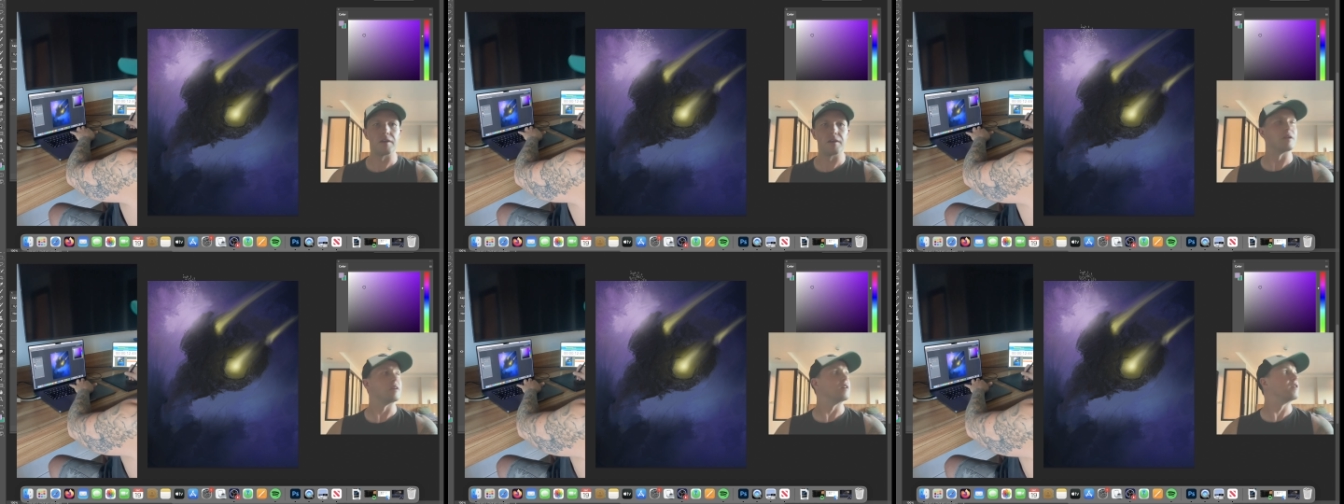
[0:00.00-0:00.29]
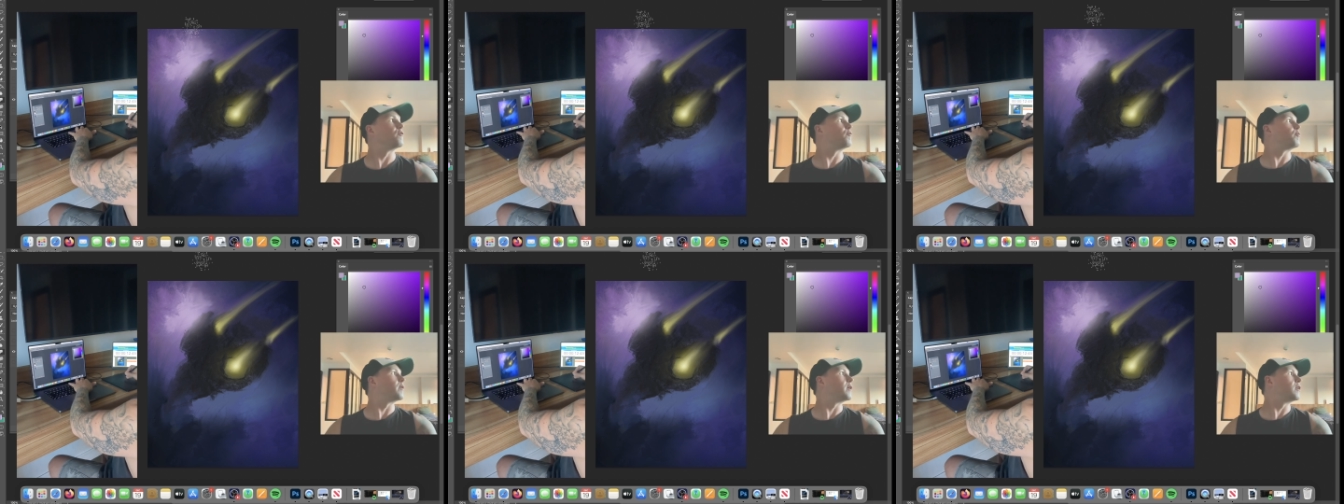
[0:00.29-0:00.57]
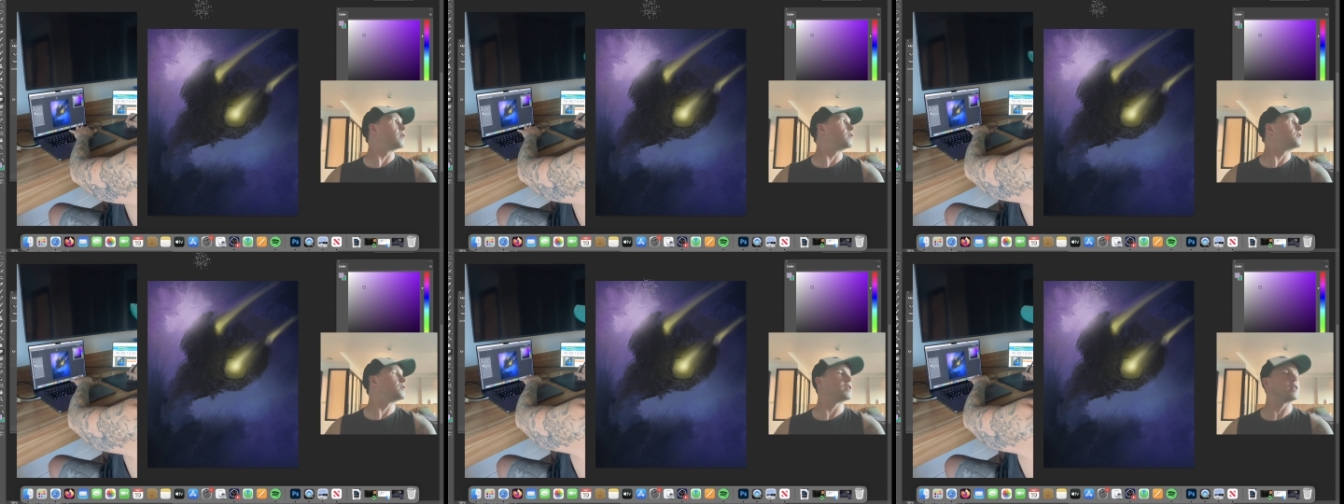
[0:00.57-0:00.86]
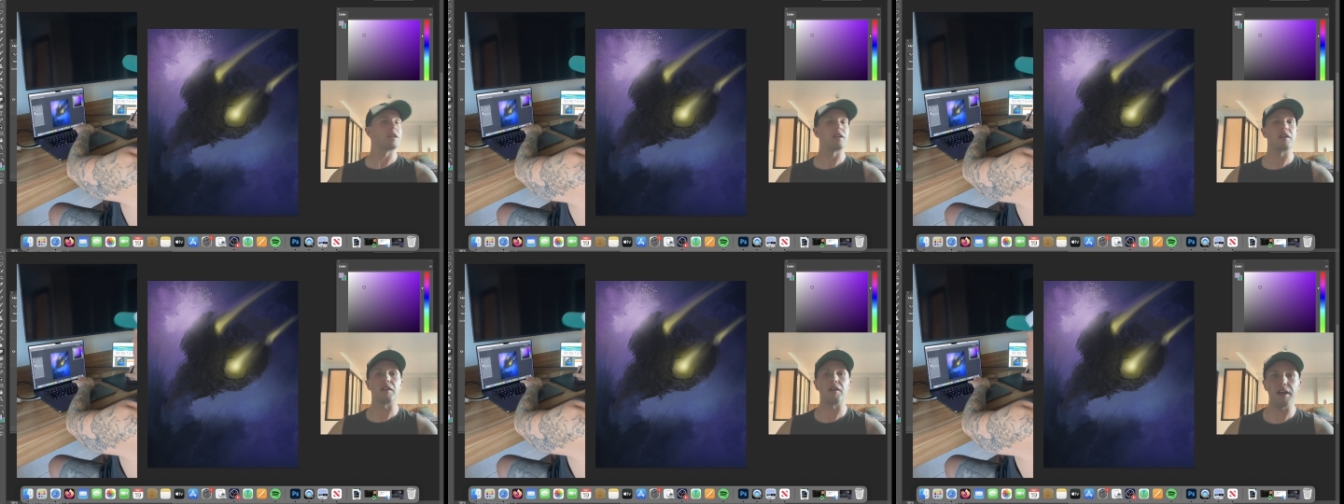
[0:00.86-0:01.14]
And if we're
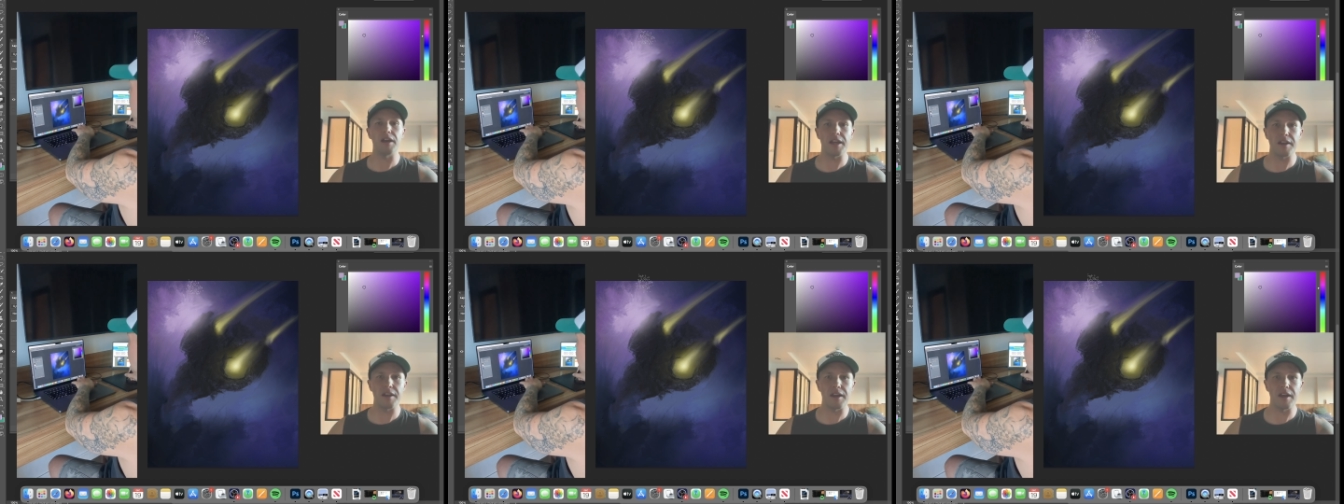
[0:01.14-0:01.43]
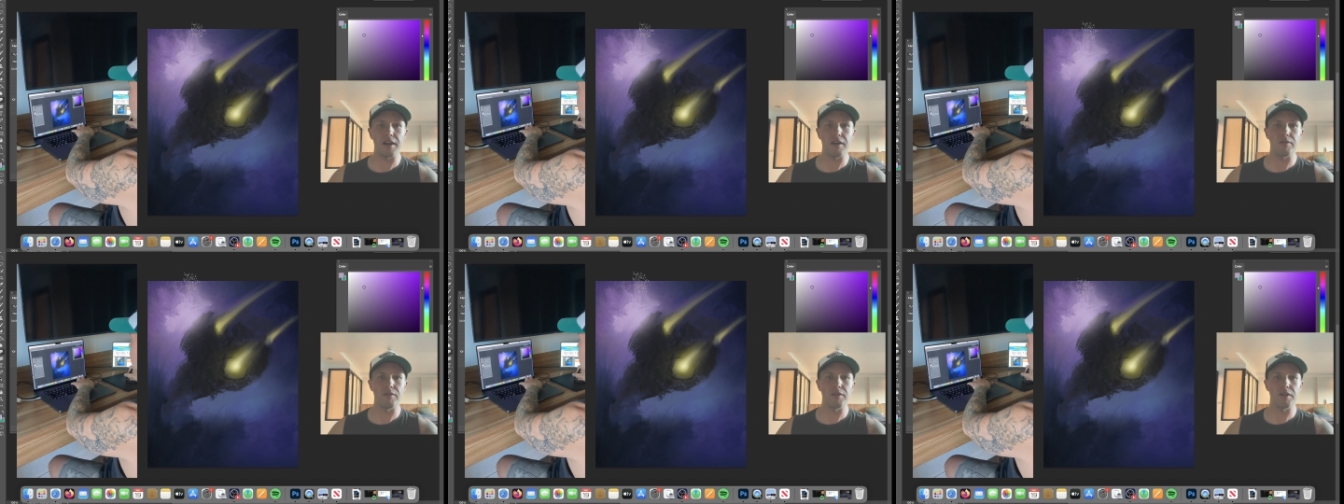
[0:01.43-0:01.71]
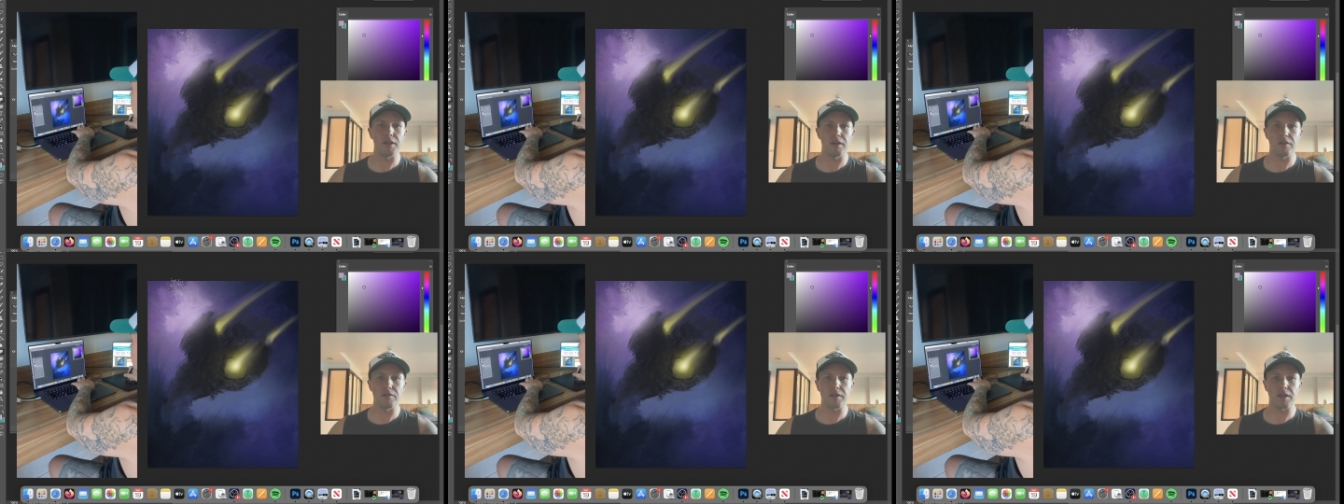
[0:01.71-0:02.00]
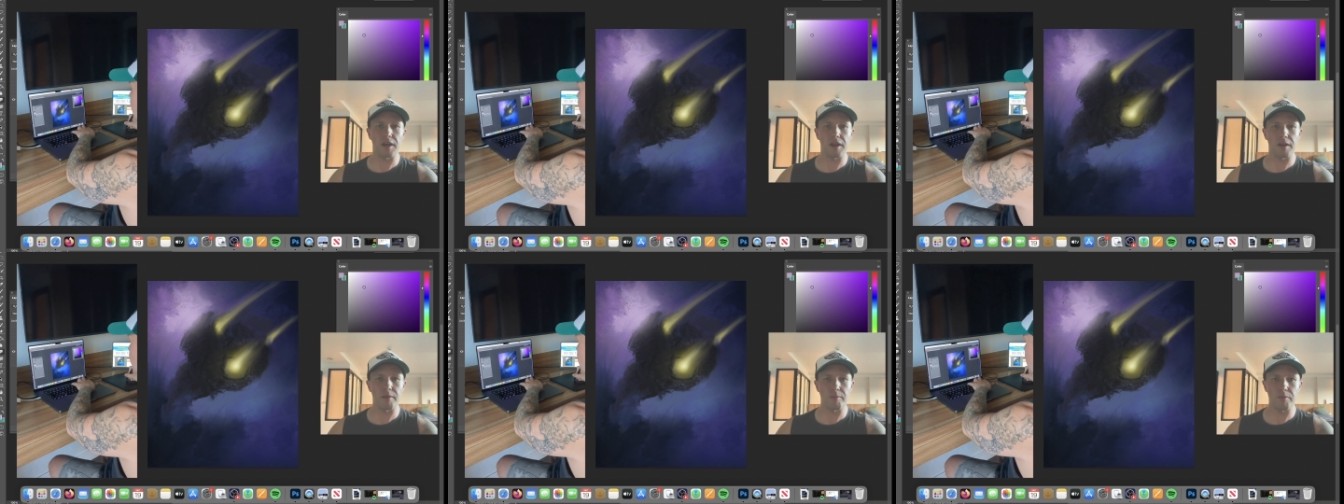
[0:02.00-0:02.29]
losing light now on the old
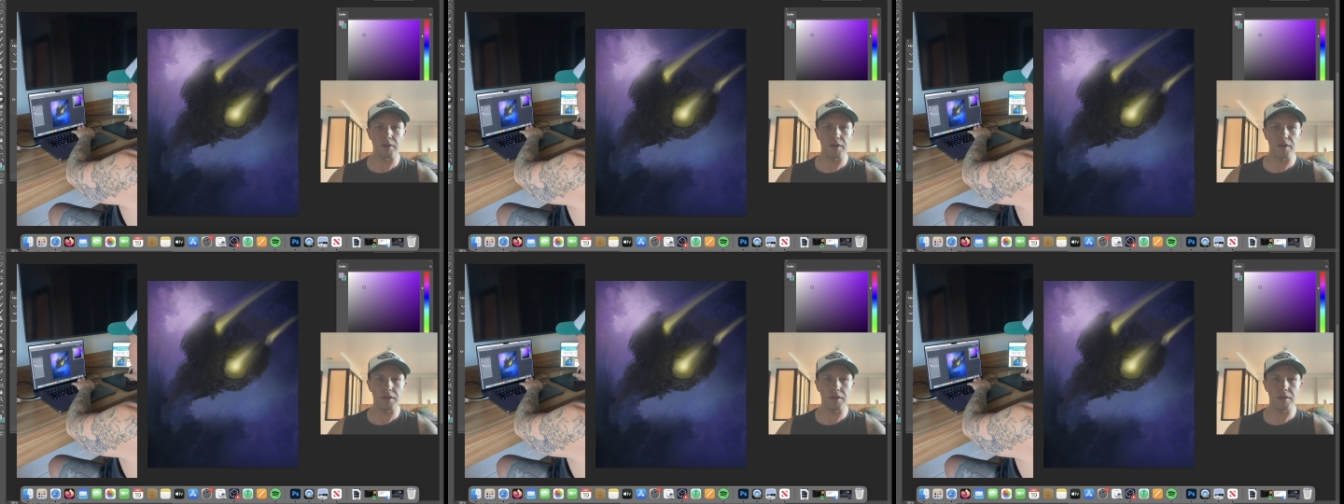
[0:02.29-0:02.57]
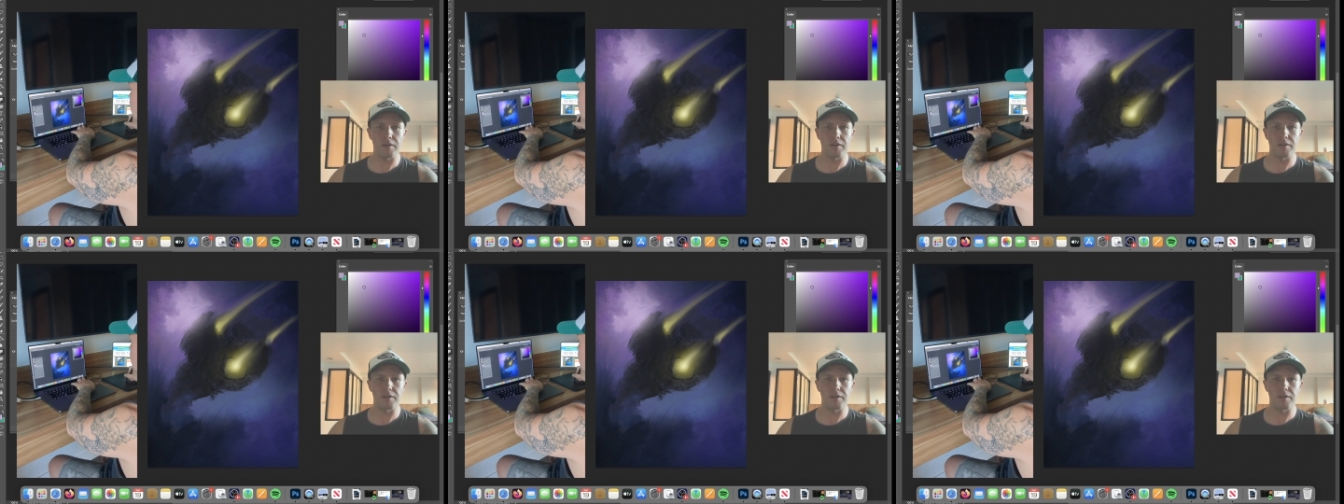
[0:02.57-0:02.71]
camera,